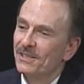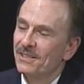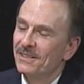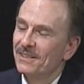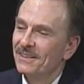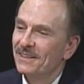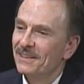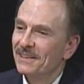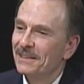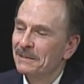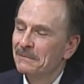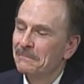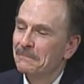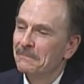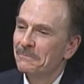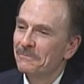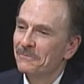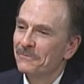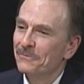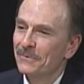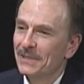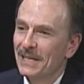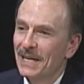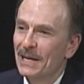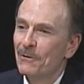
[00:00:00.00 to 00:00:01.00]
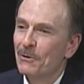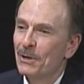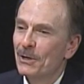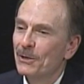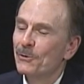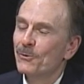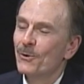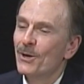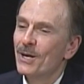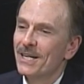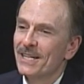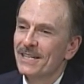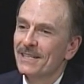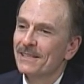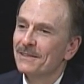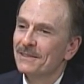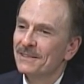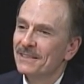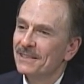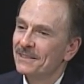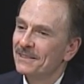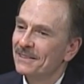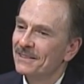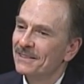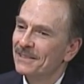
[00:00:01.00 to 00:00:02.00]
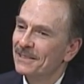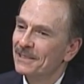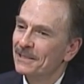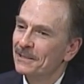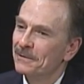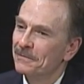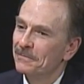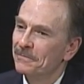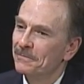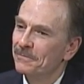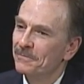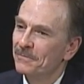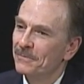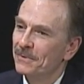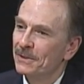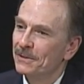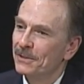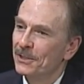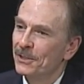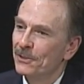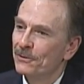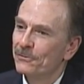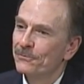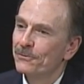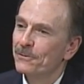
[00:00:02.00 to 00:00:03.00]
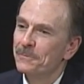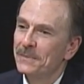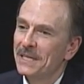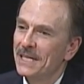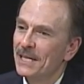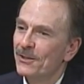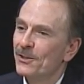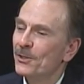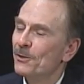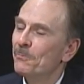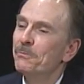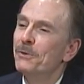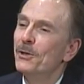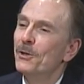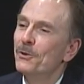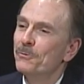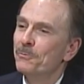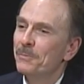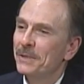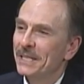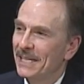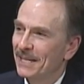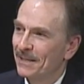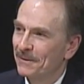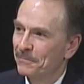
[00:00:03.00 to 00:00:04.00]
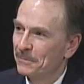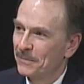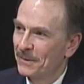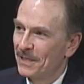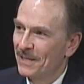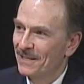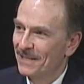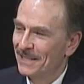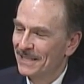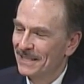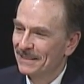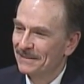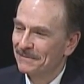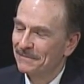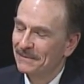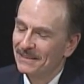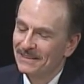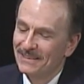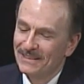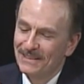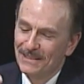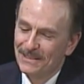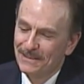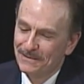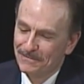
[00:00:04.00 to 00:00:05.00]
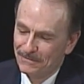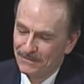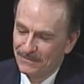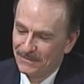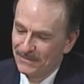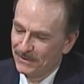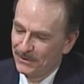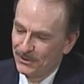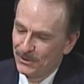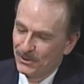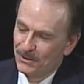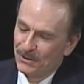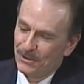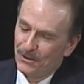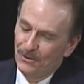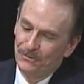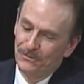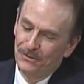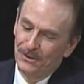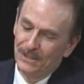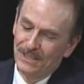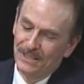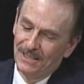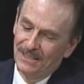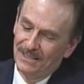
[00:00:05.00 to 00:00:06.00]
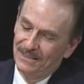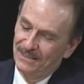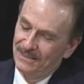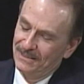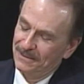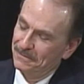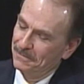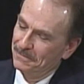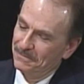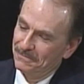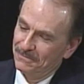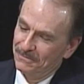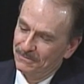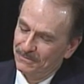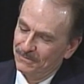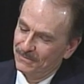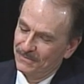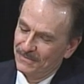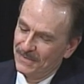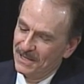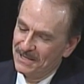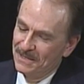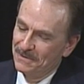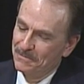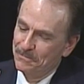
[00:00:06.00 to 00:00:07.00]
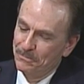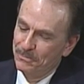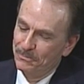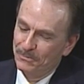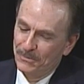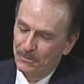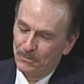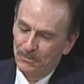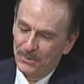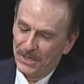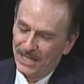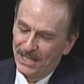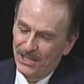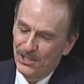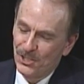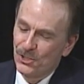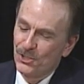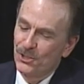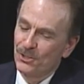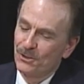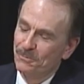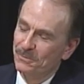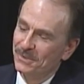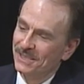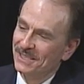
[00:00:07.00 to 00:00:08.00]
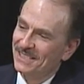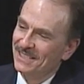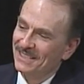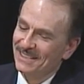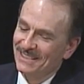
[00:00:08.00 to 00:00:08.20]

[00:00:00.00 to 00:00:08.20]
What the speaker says: how ironic that a year from now they'll both be gone, hopefully on the pasture, but